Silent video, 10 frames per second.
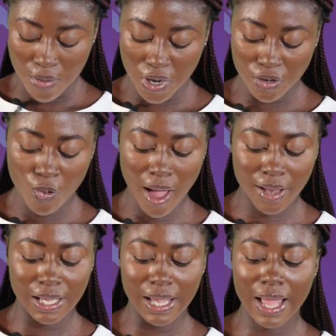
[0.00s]

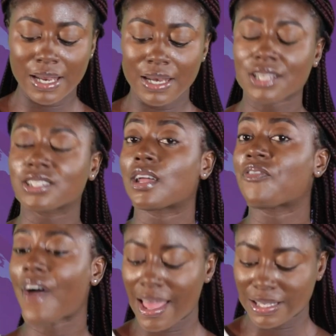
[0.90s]
Meanwhile, the Ghana National
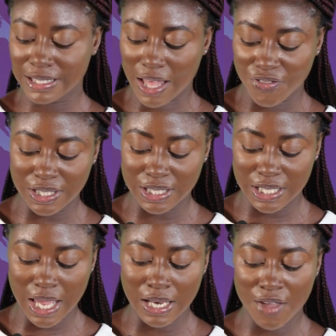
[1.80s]
Fire Service,
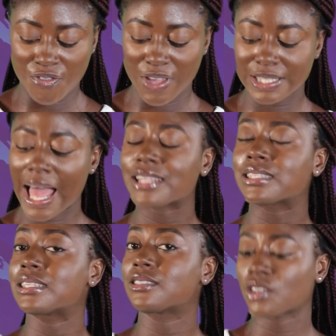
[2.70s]
GNFS,
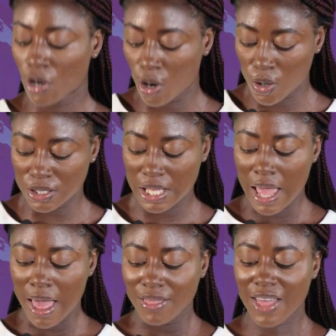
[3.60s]
has disclosed
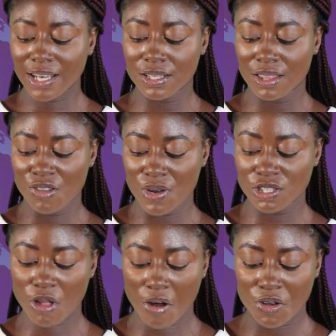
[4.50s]
that the
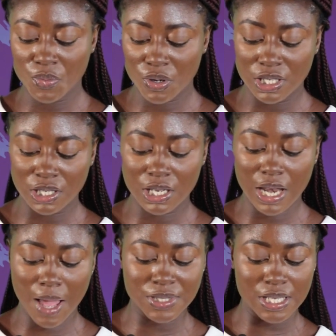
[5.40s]
three-story building
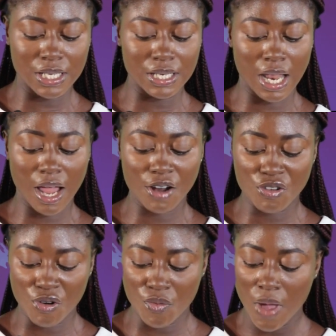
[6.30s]
collapsed in
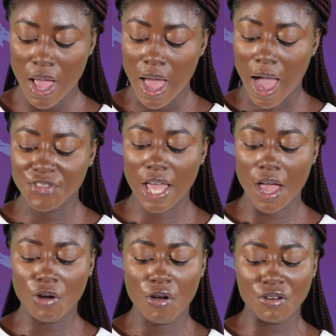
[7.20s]
Nanakrom after
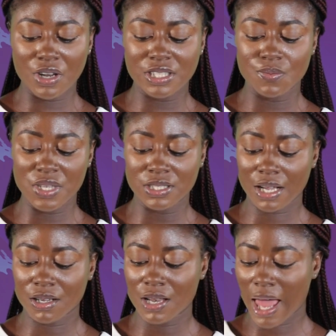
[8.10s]
a concrete
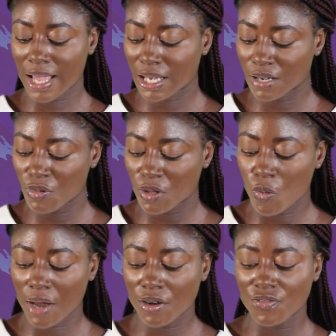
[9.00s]
mixture collided with
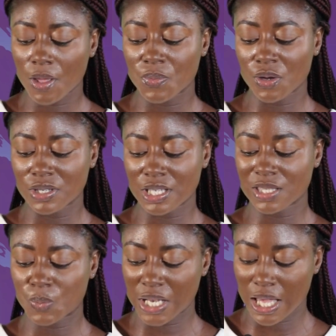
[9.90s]
one of the
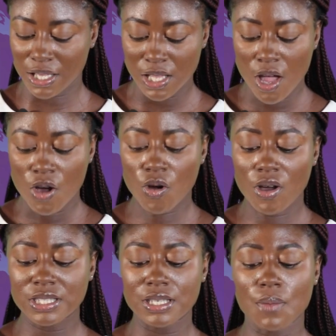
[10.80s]
building's pillars,
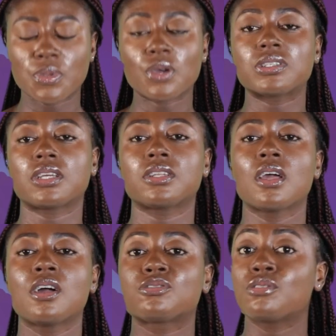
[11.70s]
causing the building
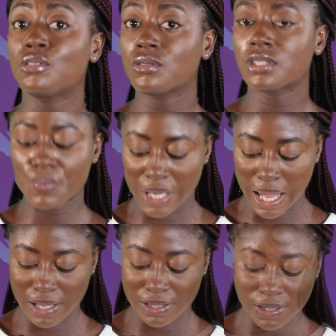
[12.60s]
to lose
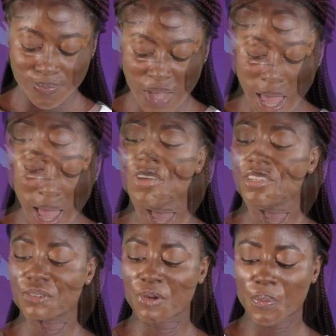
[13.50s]
balance.
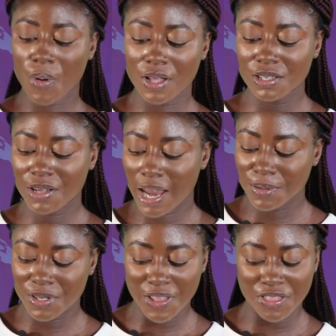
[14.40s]
According to reports, the
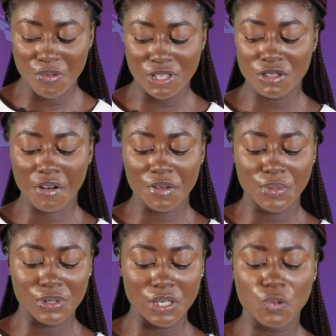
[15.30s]
collapse of the three-story
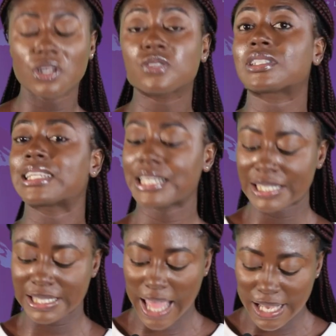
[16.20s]
building, which was an
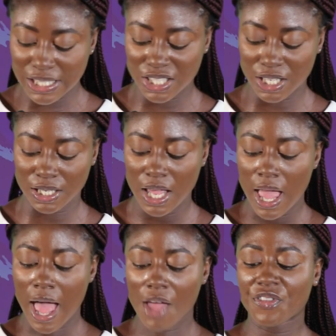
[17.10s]
extension,
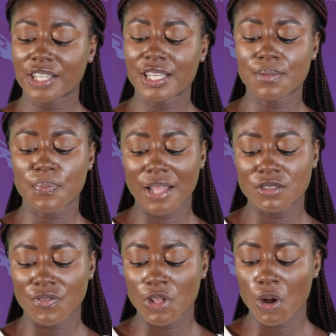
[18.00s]
affected
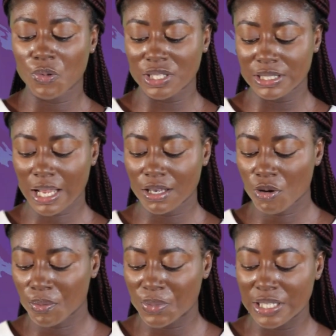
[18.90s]
parts of the originally
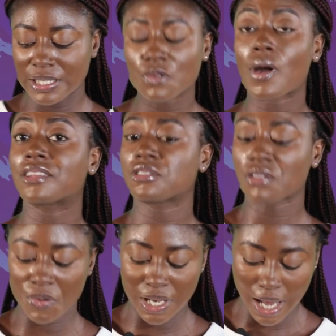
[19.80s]
completed
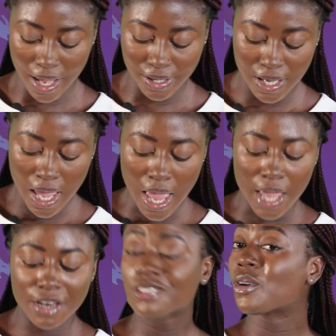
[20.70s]
one-story land.
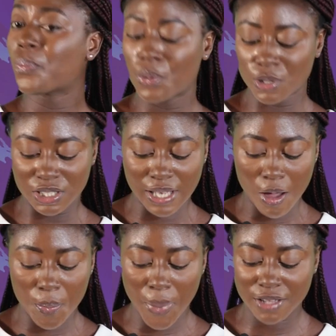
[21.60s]
It also pushed
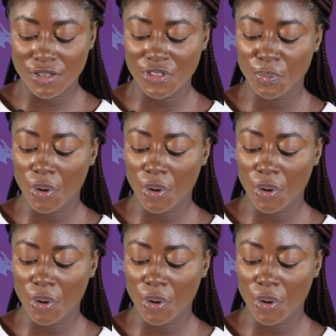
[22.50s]
down part of the